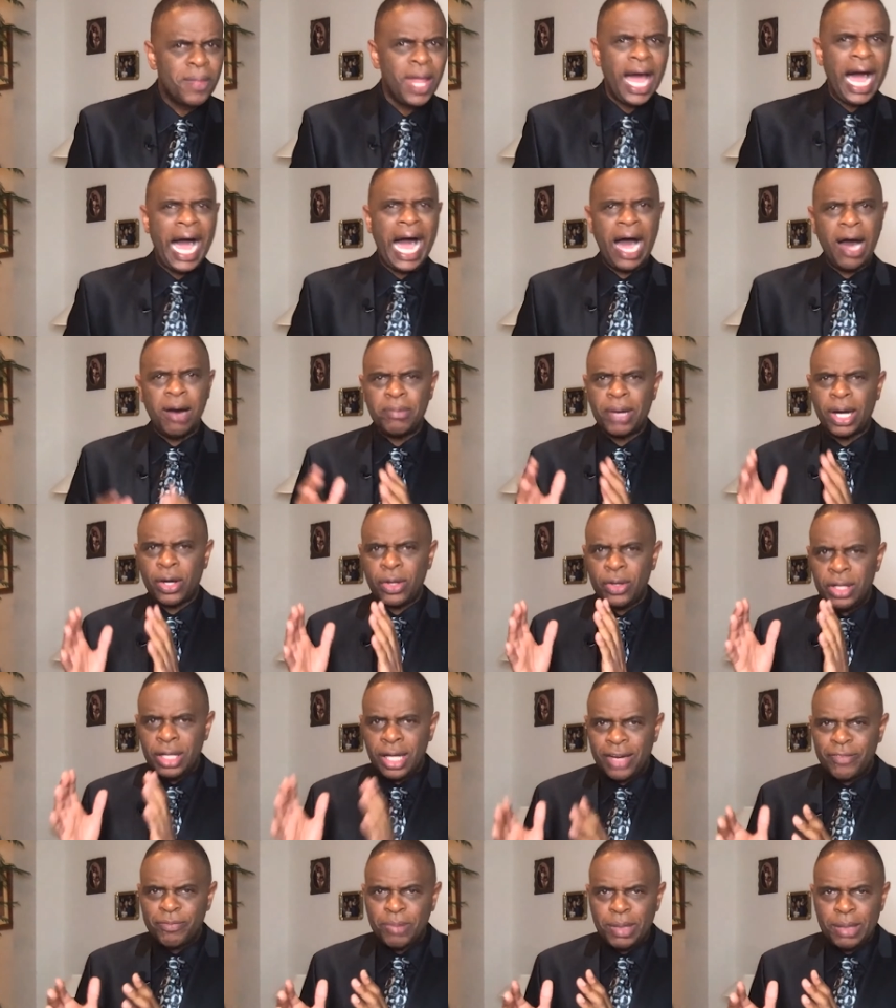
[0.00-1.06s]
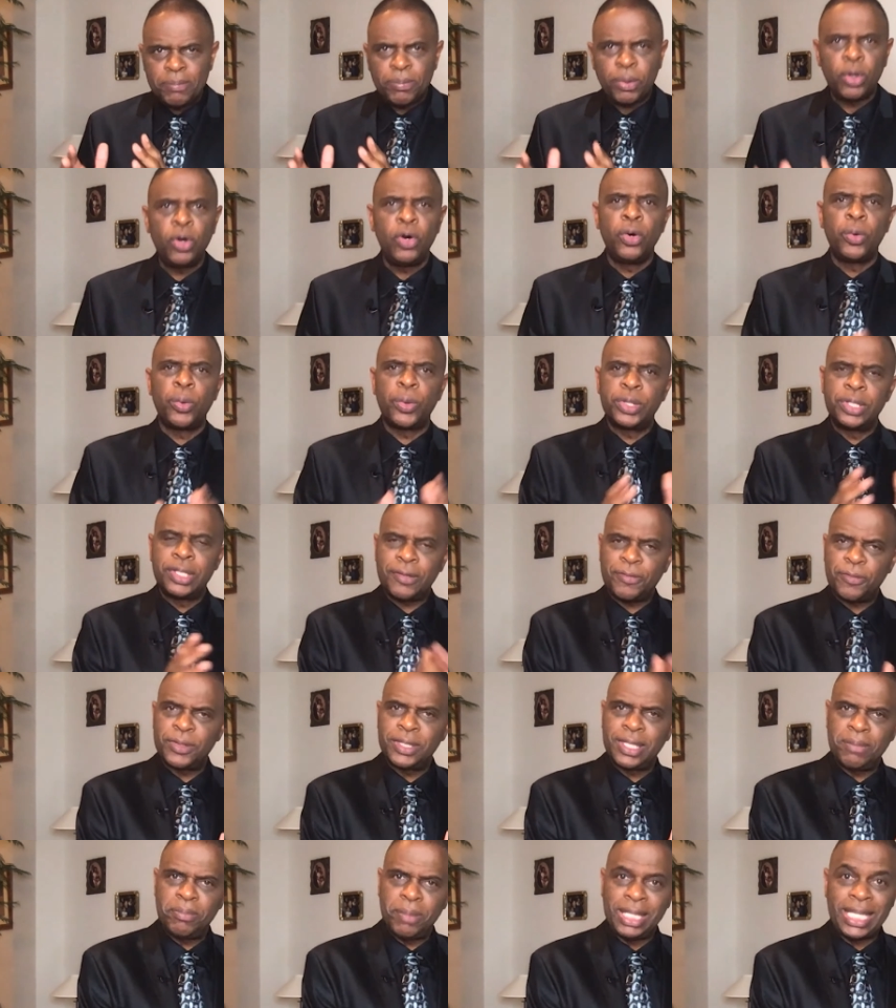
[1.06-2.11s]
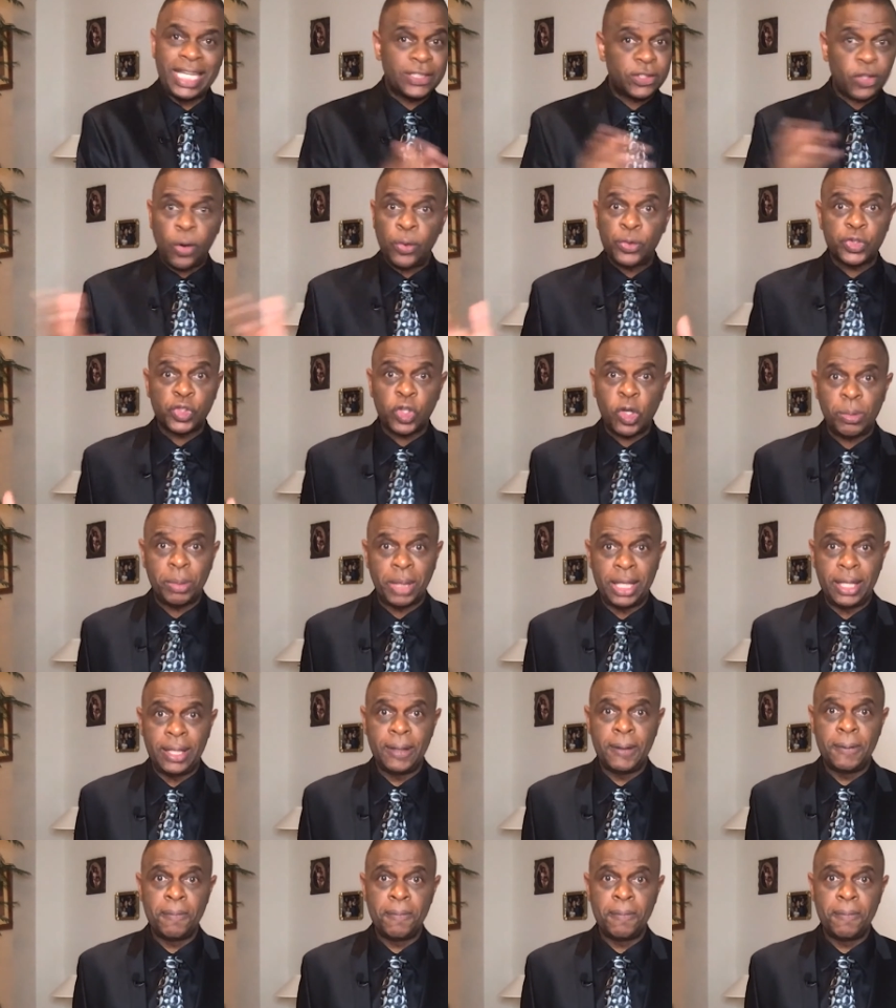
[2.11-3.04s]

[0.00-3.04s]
How am I going to love people who are different than me? That's the whole sermon.